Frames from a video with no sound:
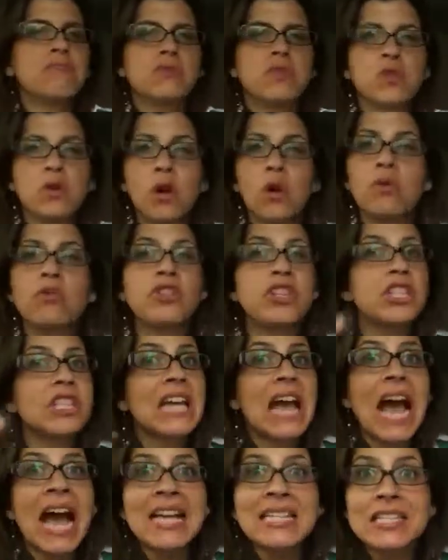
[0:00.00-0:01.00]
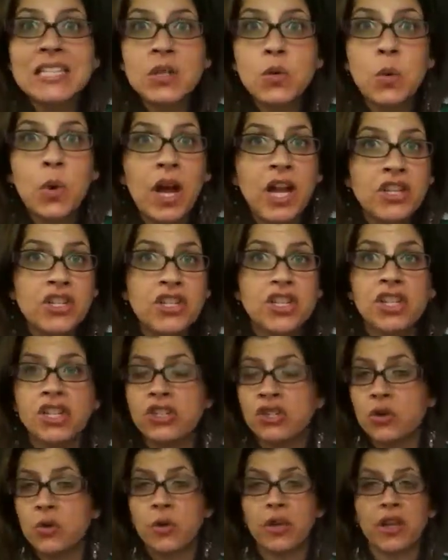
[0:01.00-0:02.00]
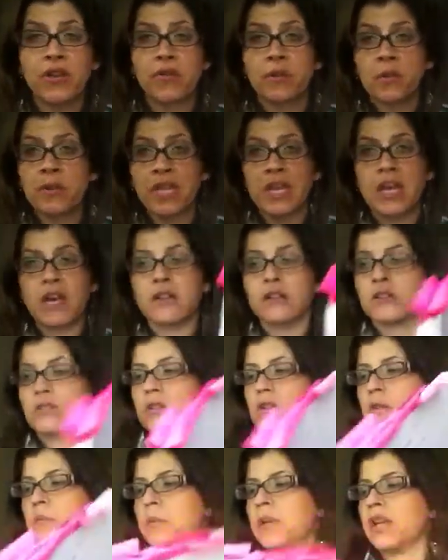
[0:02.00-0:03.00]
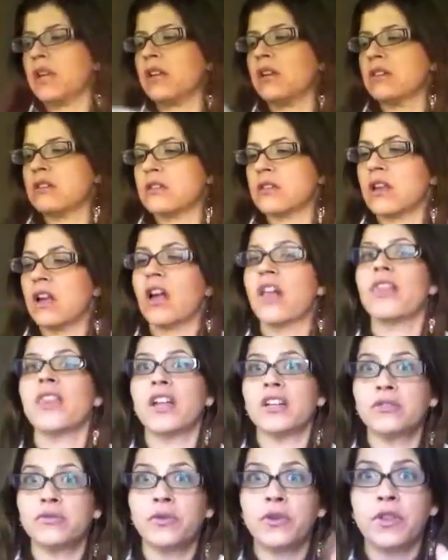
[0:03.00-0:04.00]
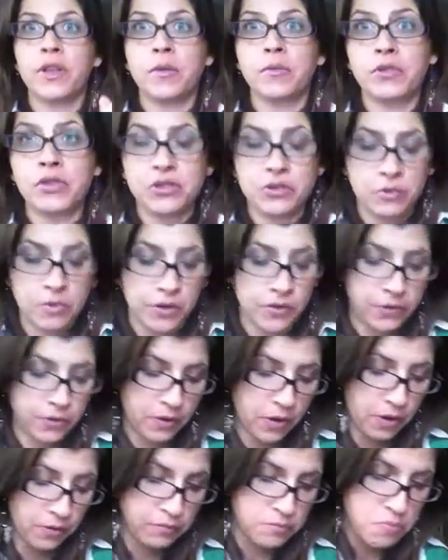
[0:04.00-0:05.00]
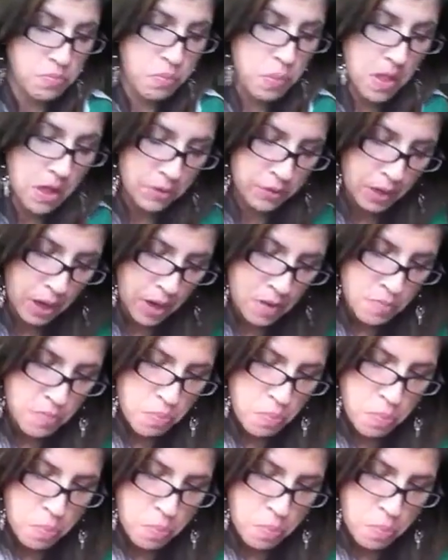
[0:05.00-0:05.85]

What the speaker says: don't just ask the question, don't give them the answer, because that's for them to do on their own. Okay.